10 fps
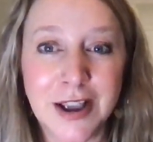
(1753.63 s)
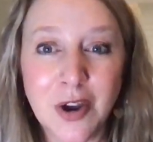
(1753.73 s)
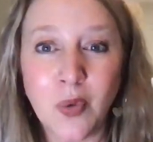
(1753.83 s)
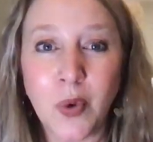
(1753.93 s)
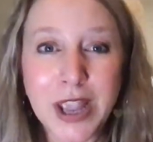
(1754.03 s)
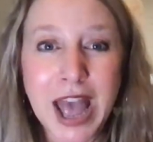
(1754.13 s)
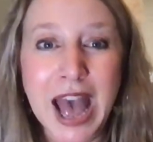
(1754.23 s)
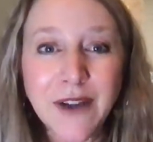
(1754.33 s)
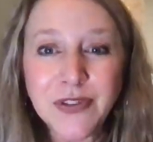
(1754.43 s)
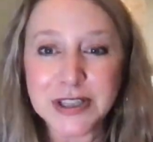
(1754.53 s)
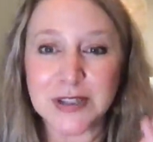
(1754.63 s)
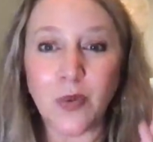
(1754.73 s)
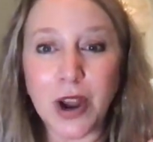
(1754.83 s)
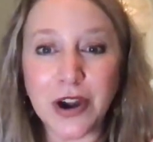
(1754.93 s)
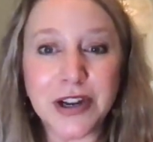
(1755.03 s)
We have this
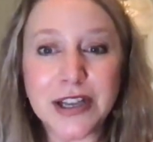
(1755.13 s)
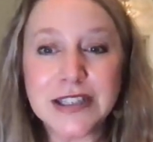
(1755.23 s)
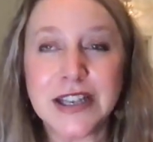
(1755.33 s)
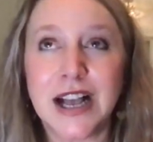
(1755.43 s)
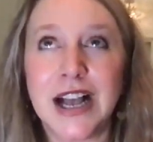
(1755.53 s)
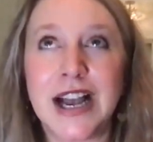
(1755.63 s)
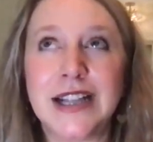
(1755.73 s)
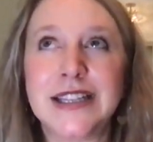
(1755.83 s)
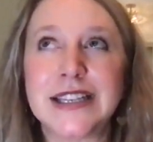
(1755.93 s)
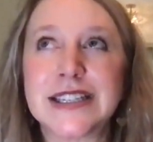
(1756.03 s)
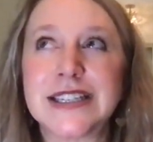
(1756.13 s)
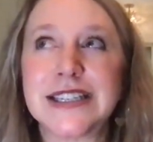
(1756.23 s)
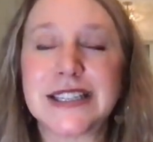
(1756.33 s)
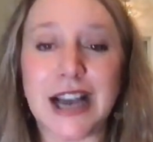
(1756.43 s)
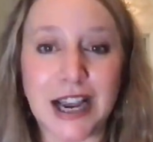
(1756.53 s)
awareness and this
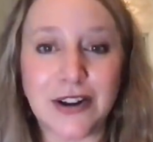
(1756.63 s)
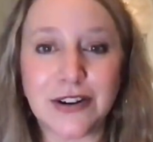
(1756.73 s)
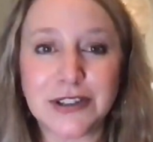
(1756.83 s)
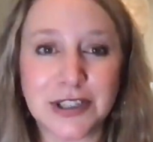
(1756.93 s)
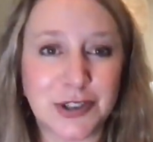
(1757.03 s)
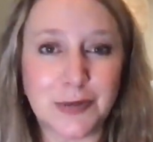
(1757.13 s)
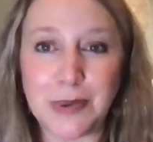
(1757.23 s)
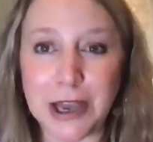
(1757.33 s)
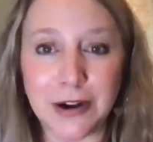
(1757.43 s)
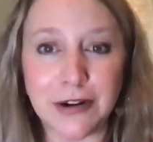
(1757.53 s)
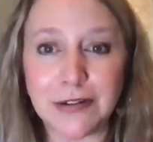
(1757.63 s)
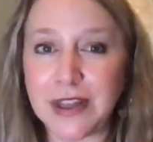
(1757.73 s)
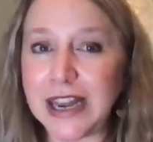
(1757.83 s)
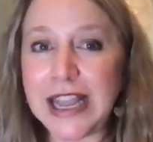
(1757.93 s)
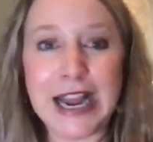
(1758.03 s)
desire to do better
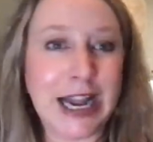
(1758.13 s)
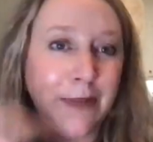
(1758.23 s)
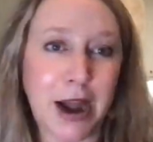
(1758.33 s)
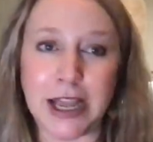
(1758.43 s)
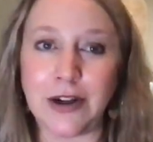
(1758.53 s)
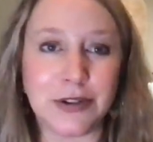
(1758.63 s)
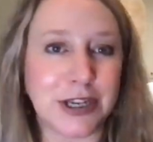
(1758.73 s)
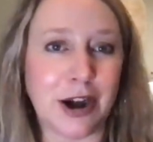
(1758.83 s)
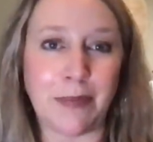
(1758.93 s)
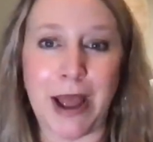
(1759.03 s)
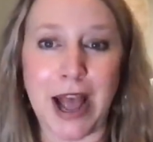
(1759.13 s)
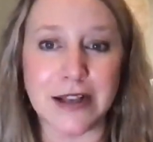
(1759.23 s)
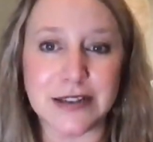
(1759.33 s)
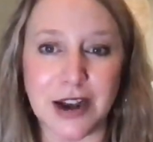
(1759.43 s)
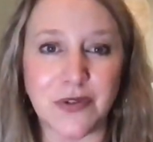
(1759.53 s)
than anybody else in our
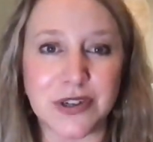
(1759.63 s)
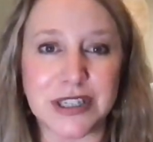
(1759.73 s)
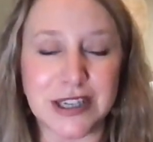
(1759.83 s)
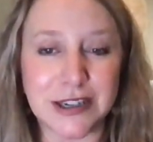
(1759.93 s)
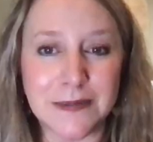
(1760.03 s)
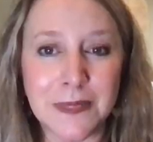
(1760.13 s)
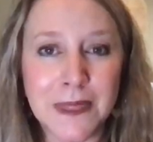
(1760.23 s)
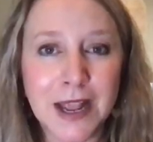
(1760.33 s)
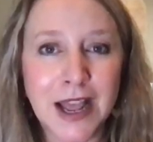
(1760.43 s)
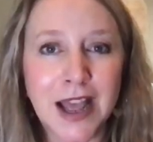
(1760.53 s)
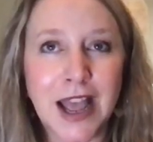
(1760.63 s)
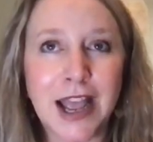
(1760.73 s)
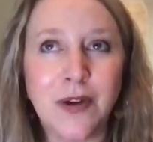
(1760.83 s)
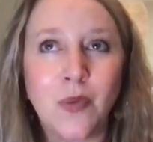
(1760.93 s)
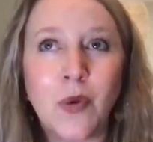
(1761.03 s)
past ever did.
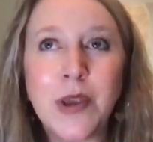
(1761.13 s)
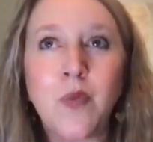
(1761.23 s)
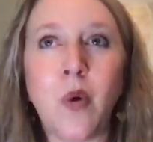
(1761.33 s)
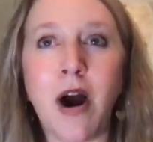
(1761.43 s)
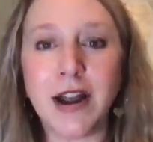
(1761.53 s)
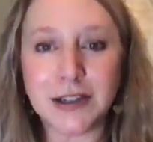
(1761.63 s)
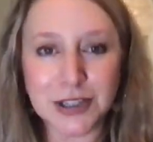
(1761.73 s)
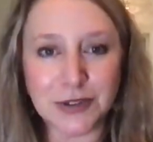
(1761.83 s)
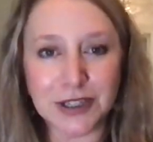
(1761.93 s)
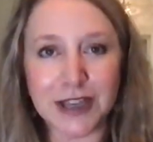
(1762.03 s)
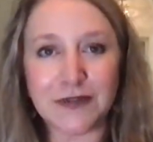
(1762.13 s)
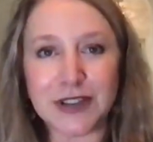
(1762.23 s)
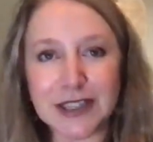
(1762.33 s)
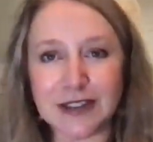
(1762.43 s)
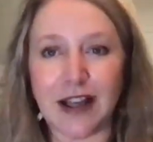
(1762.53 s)
And we want to live
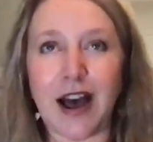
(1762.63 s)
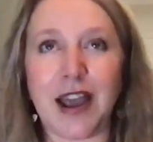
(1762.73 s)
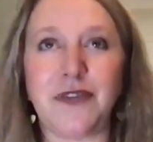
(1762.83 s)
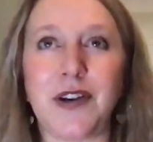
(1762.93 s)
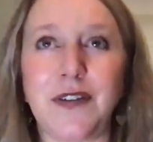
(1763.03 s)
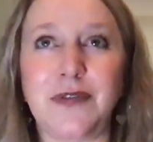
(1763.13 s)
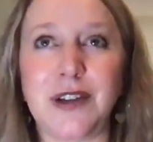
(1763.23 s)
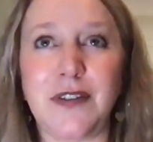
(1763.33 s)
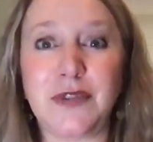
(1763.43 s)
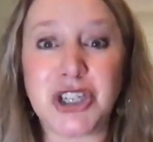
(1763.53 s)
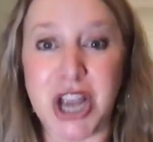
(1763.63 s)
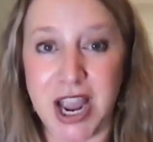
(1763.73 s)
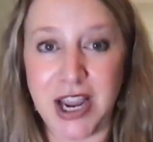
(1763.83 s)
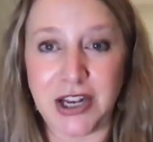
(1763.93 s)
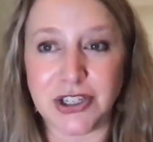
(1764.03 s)
this life of, of
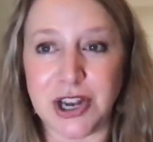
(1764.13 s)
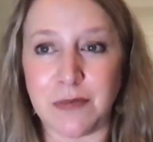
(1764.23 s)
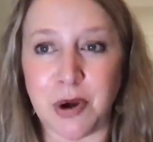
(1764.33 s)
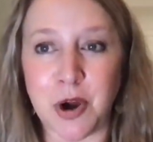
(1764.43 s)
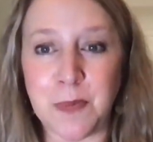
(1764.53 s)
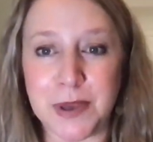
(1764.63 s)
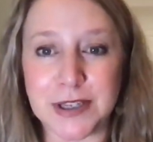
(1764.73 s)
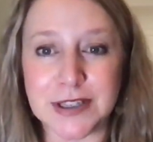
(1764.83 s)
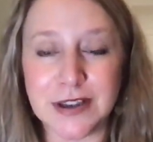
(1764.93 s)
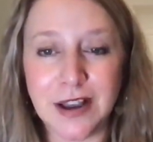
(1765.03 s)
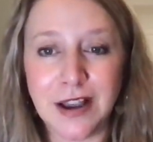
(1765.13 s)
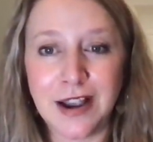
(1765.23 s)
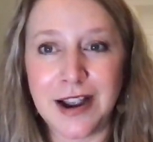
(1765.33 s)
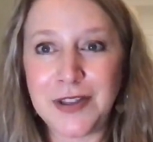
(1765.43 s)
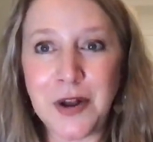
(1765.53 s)
change and purpose
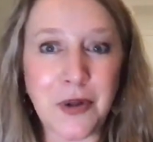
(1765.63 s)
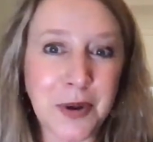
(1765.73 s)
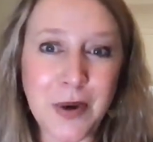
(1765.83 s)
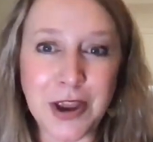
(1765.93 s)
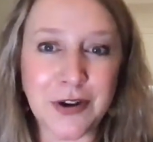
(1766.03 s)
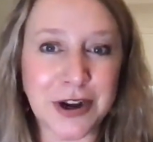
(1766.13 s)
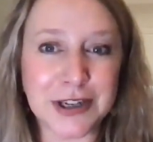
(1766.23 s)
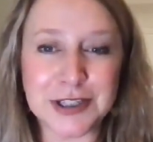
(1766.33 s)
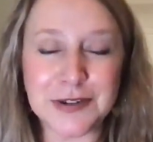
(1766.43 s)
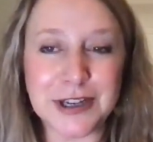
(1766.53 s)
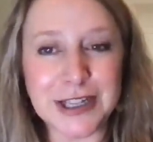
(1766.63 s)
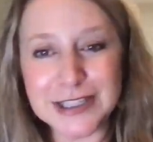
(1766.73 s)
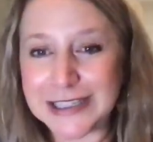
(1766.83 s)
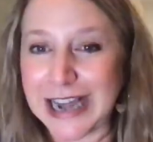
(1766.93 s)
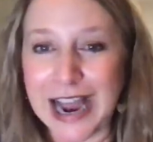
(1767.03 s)
and the only way you're going to do it is
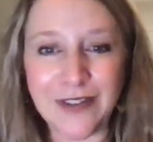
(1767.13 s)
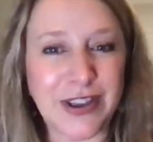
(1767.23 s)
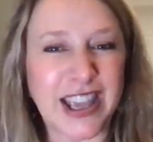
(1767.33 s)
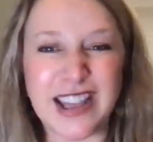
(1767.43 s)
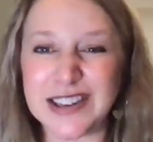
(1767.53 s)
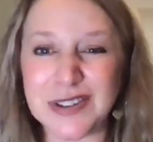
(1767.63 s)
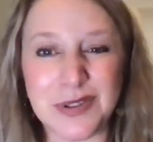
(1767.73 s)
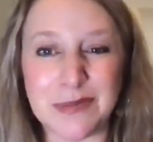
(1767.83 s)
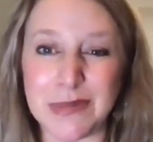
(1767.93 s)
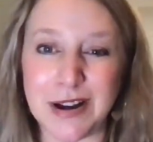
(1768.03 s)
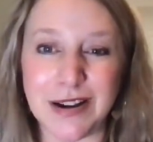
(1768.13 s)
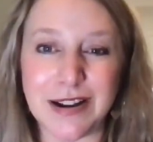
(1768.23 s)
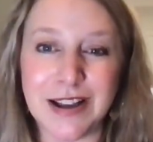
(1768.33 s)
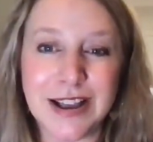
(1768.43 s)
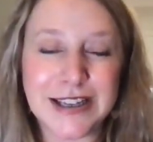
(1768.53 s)
diving into the muck,
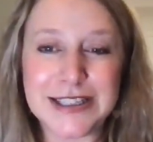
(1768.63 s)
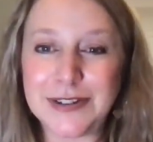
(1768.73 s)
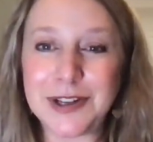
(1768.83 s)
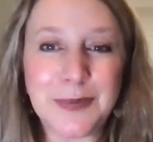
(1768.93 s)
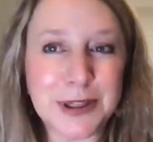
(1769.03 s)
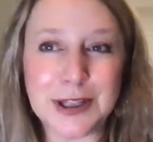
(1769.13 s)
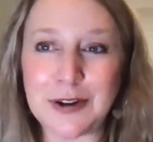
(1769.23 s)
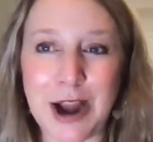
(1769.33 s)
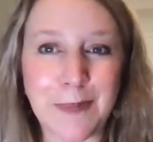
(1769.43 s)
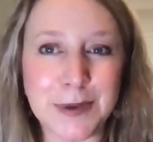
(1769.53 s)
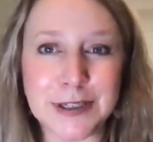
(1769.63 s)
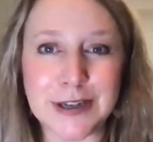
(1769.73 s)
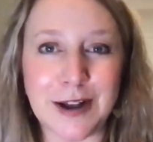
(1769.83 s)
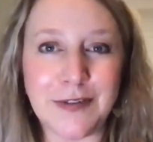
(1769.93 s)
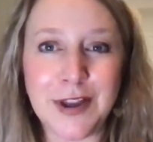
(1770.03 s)
dealing with the crappy
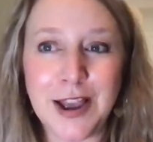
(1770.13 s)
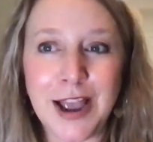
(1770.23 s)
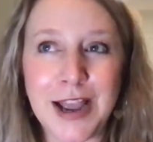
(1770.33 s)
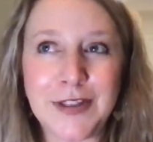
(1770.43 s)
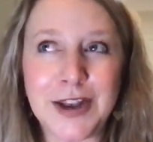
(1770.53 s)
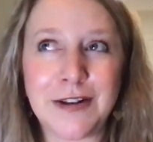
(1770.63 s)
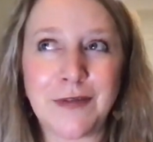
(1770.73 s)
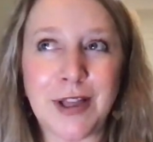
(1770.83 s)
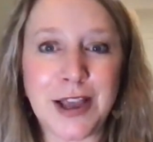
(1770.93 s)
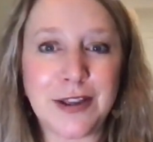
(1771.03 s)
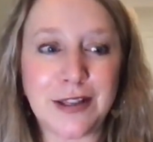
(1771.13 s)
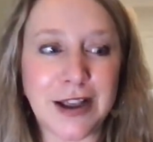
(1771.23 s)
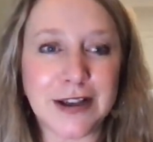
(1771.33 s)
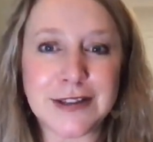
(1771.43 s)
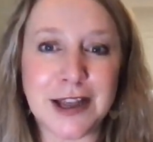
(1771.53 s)
stuff. And then like like
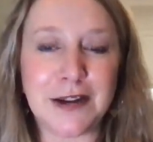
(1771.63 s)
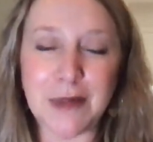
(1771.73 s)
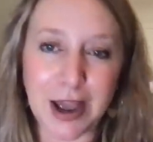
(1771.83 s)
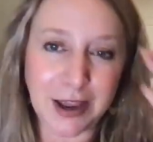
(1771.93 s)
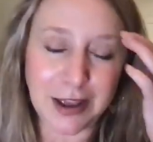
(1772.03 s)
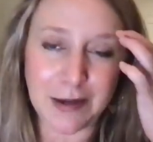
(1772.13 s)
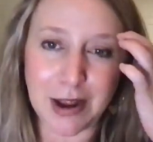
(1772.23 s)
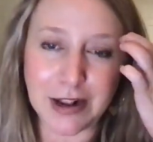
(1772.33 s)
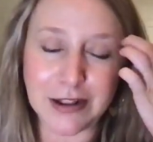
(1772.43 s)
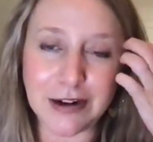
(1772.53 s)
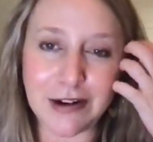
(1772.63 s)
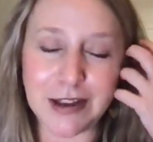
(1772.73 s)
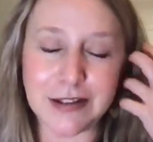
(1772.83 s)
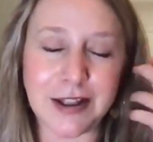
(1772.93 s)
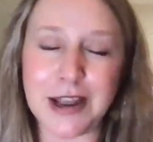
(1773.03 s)
I said in my in my
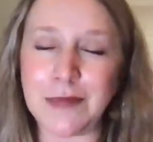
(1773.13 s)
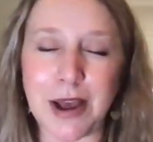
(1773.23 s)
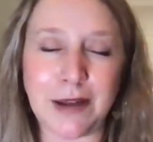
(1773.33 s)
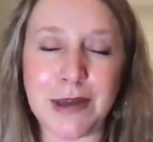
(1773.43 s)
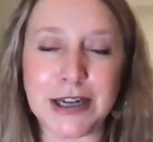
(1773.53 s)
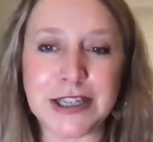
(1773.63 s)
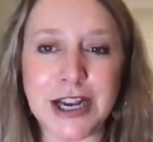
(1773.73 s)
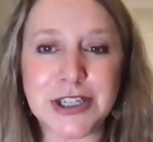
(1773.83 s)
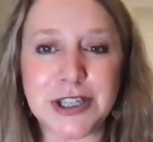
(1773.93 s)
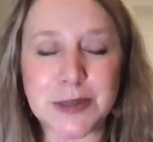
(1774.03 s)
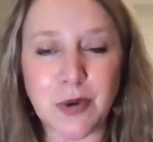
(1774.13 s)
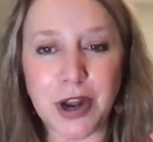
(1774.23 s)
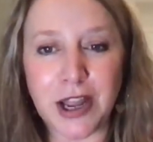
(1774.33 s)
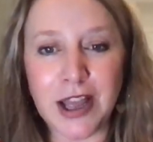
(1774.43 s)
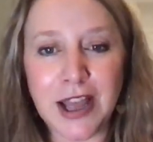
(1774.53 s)
clearing and in my meditation this
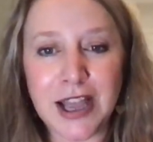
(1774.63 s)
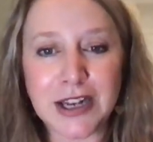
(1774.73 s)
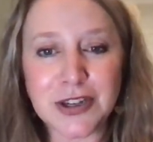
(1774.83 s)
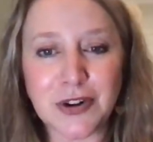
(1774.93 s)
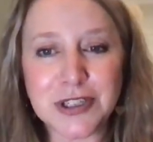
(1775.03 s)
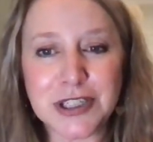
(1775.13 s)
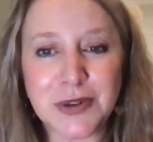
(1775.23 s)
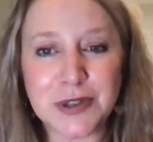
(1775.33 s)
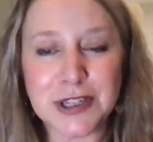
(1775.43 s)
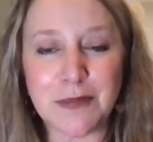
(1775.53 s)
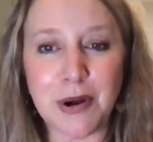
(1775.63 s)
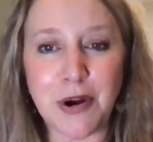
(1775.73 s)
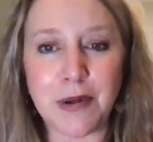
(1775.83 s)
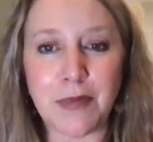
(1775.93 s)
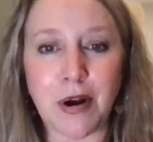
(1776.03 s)
morning, it turns into its
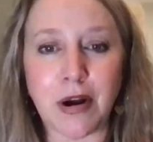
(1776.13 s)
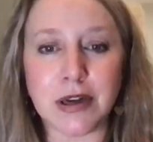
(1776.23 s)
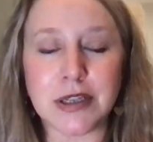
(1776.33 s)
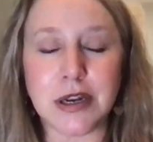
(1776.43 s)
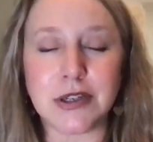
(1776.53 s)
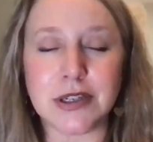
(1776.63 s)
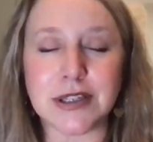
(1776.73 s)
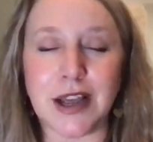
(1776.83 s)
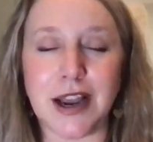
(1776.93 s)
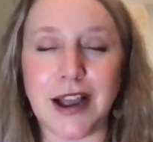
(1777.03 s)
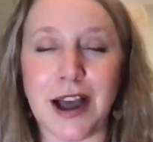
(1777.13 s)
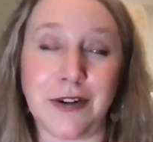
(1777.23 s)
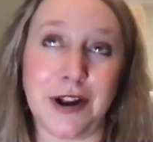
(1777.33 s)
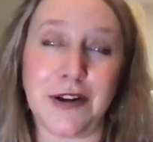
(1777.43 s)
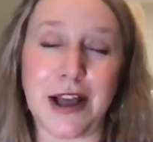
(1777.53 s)
component parts and it just like, I don't
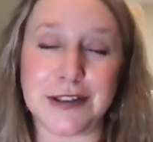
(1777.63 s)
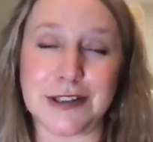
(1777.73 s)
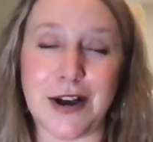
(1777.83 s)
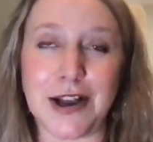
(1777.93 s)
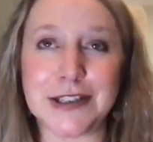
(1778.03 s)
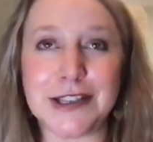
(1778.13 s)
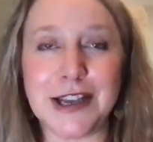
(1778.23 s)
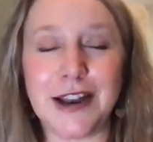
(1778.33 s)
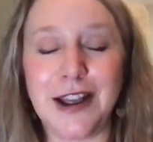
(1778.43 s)
know, this is how I see it.